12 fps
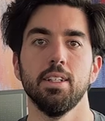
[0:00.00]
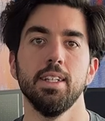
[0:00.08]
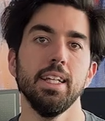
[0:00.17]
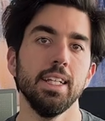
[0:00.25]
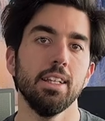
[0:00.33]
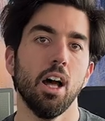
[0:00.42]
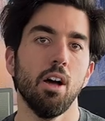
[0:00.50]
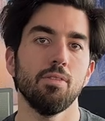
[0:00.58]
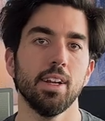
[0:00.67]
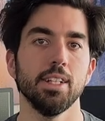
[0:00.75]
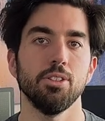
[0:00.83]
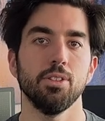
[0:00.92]
need
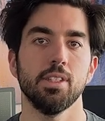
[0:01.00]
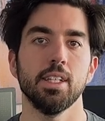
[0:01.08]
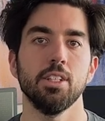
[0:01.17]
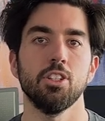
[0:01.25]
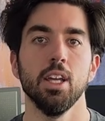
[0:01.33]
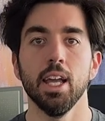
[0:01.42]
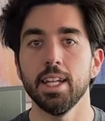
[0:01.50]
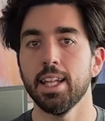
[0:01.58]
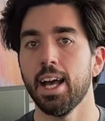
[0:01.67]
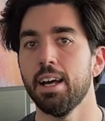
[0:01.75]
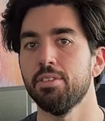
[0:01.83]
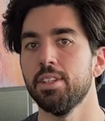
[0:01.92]
offline usage, and
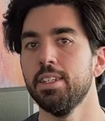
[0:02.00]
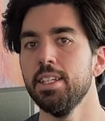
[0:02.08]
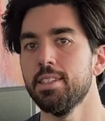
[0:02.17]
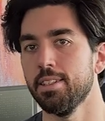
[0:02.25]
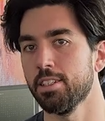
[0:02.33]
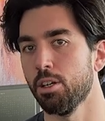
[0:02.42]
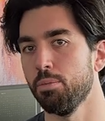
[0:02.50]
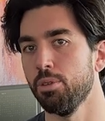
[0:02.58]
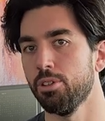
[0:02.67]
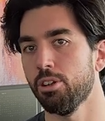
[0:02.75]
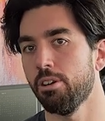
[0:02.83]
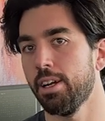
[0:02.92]
have a decent
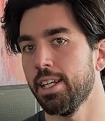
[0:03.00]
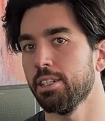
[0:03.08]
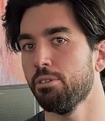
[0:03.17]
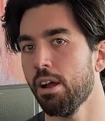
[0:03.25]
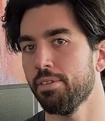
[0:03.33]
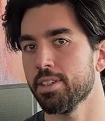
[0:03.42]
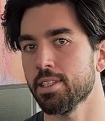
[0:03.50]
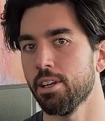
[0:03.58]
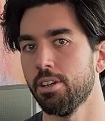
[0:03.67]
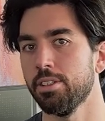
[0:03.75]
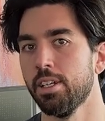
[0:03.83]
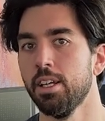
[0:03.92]
computer and graphics
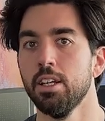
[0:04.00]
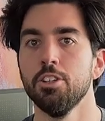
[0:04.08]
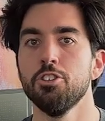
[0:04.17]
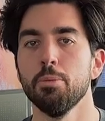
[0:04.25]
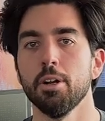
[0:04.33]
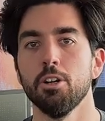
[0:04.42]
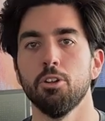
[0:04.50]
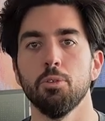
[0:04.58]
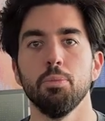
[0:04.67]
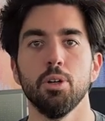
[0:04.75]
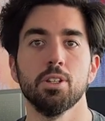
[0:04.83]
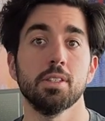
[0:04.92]
card, Jupyter
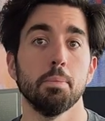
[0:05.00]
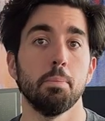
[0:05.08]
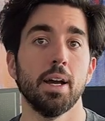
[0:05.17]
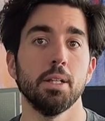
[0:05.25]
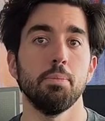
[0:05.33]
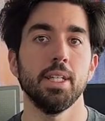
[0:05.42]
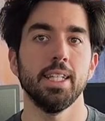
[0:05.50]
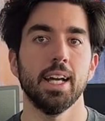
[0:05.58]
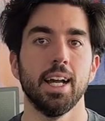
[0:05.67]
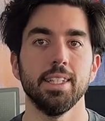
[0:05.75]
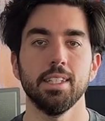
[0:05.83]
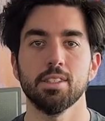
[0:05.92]
Notebooks might be the
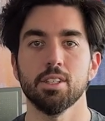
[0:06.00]
ideal